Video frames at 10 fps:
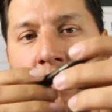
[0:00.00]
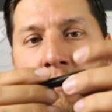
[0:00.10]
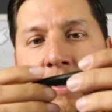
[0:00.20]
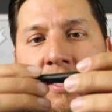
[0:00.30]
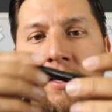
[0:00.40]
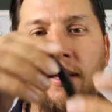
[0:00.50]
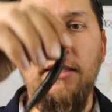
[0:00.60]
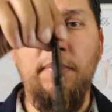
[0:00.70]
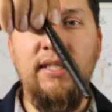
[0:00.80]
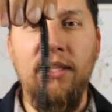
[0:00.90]
It's basically
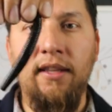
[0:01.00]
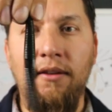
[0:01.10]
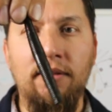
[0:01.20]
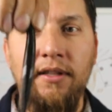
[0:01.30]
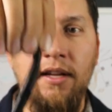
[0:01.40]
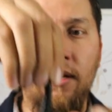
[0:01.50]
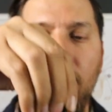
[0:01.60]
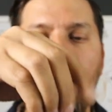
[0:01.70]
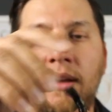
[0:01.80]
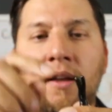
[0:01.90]
it's basically a little
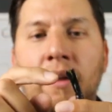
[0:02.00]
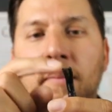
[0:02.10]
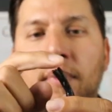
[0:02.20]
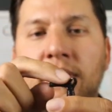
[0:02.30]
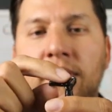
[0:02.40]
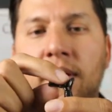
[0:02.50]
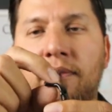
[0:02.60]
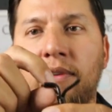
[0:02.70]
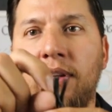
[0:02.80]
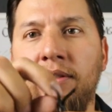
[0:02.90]
slug, but it's got
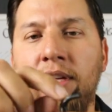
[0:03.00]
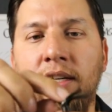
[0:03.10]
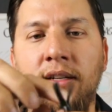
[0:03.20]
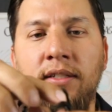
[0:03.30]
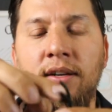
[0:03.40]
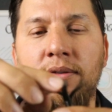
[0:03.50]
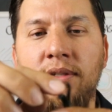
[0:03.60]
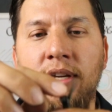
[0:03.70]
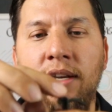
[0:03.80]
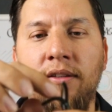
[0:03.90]
four little te
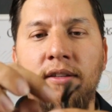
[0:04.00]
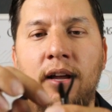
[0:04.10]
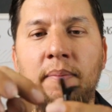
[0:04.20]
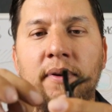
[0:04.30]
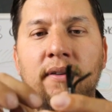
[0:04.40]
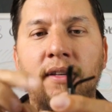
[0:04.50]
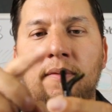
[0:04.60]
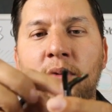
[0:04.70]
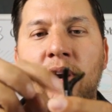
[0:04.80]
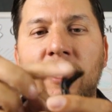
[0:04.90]
tentacles hanging out the top to
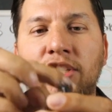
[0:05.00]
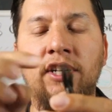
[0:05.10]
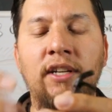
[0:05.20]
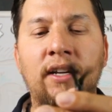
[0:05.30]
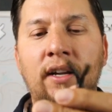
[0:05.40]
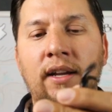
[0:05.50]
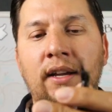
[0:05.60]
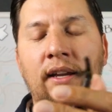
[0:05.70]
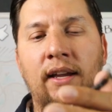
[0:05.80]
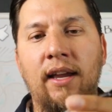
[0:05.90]
give it more action
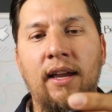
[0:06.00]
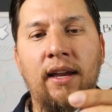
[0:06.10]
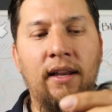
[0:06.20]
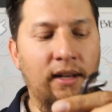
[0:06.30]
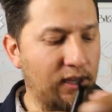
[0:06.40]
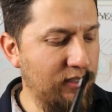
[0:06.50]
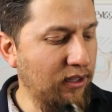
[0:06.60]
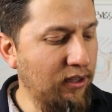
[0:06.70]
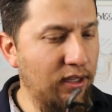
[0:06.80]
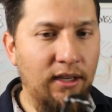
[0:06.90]
and I think it's
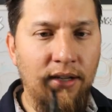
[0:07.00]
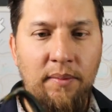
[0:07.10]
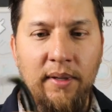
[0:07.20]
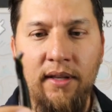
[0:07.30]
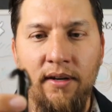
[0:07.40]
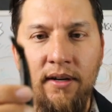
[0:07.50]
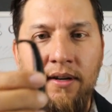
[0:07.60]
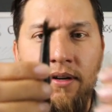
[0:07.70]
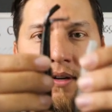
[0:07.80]
a little bit longer.